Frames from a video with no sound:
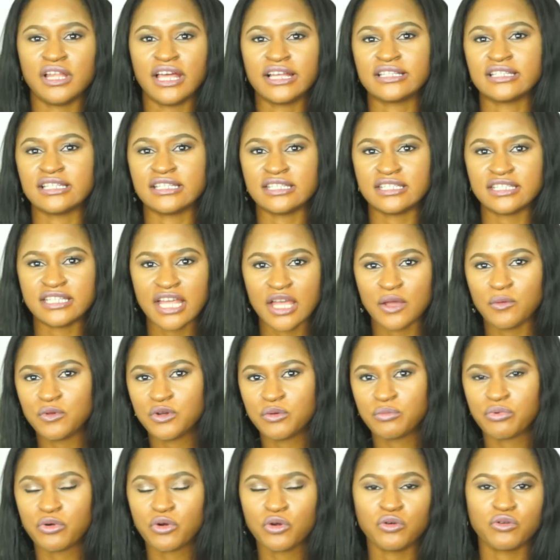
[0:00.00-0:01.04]
like to stay with the
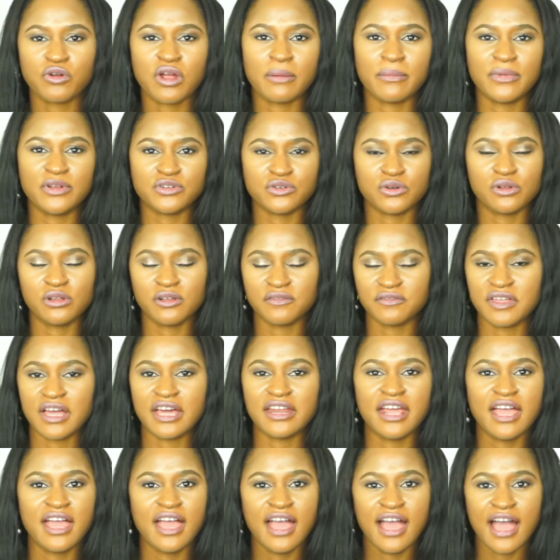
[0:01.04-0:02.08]
program and do all of
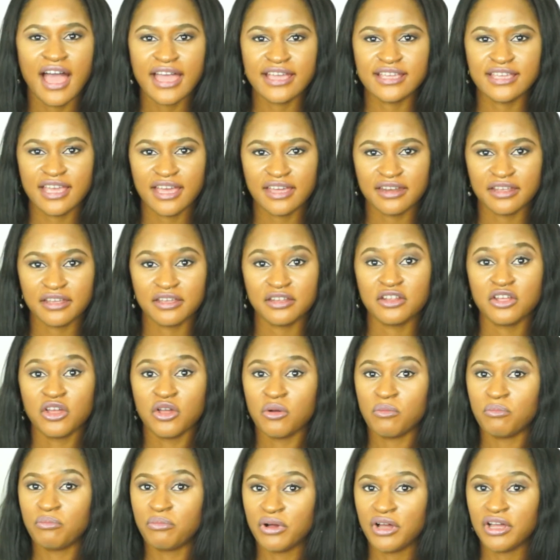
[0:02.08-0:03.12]
that. I get it,
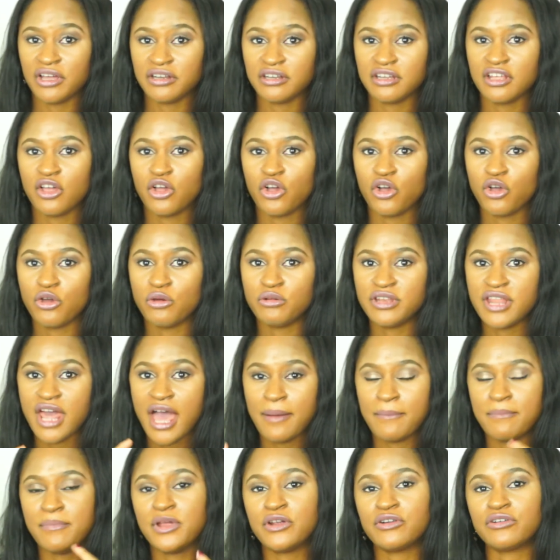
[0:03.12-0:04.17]
but
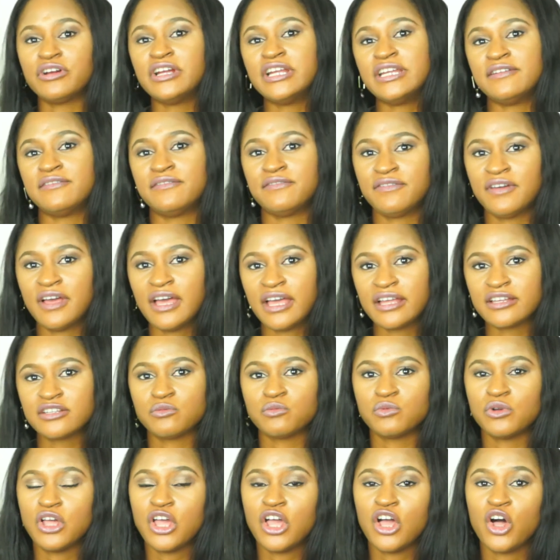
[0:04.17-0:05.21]
that mirroring effect
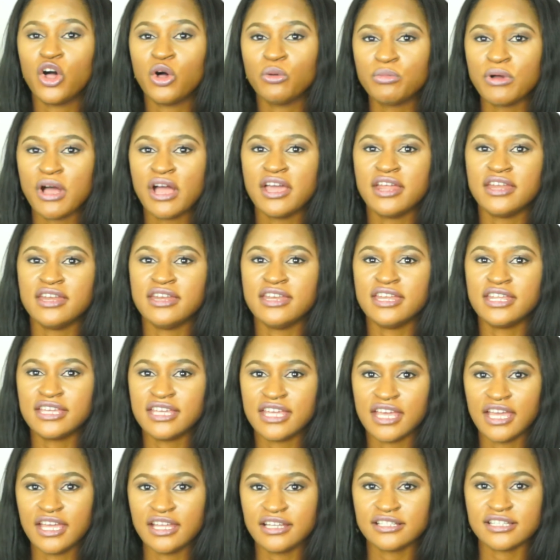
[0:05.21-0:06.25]
will help
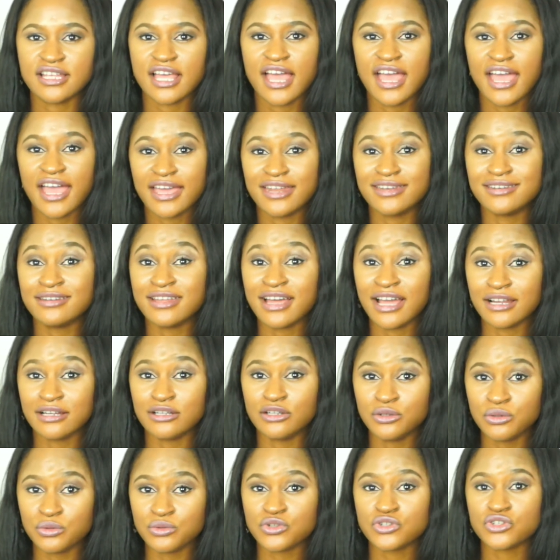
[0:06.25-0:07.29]
negate and
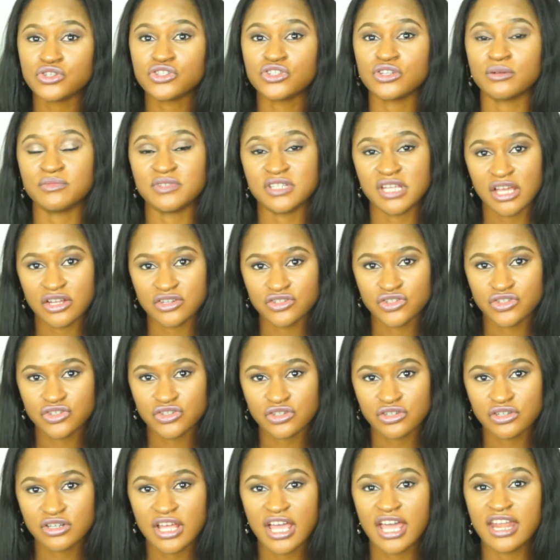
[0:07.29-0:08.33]
dilute some
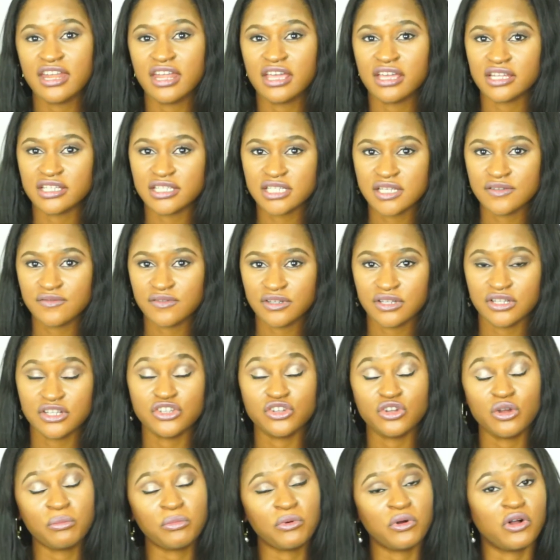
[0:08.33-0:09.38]
tension and negativity
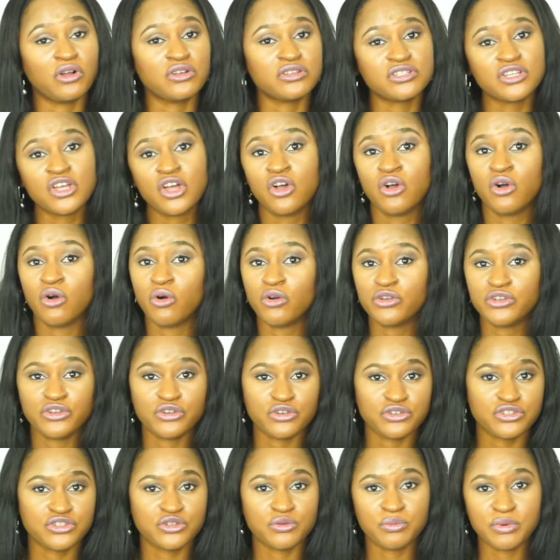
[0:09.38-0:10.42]
your boss or your
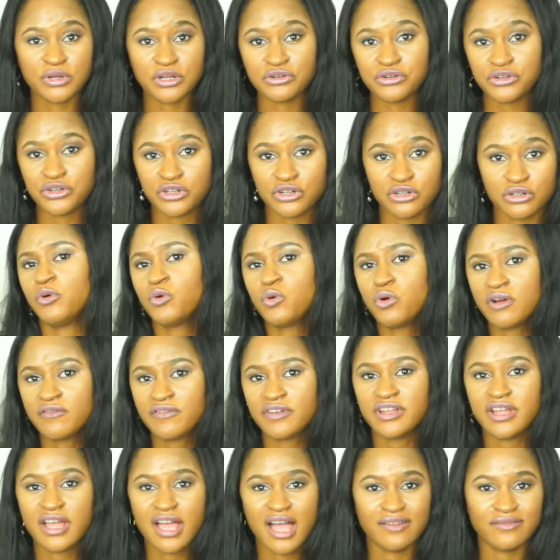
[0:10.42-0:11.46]
superior, whoever
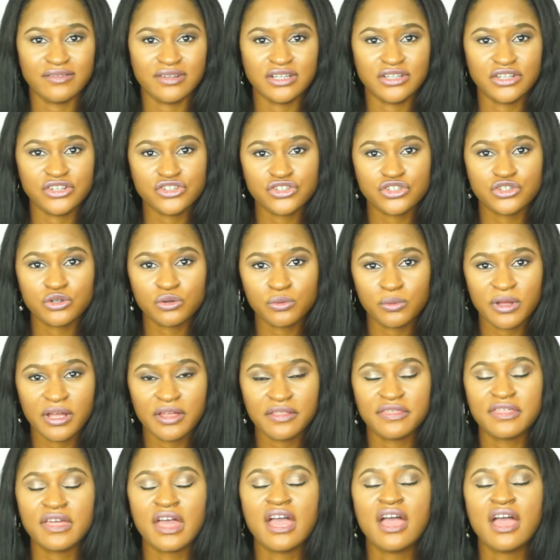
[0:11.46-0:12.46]
you're having an issue with,